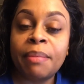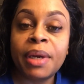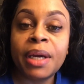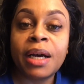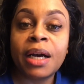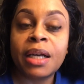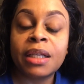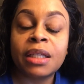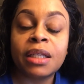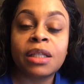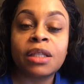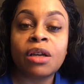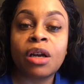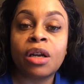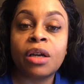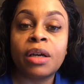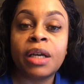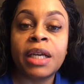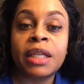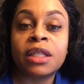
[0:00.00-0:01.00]
because it's
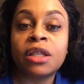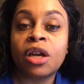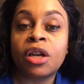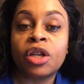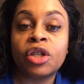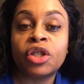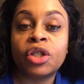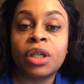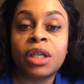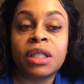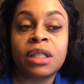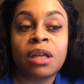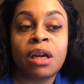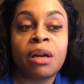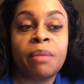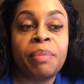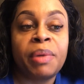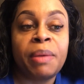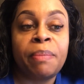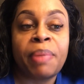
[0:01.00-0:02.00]

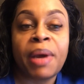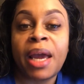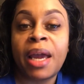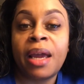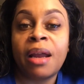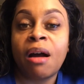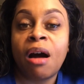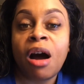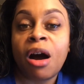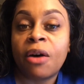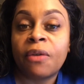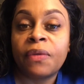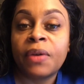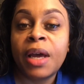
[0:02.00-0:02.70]
gonna be paid off,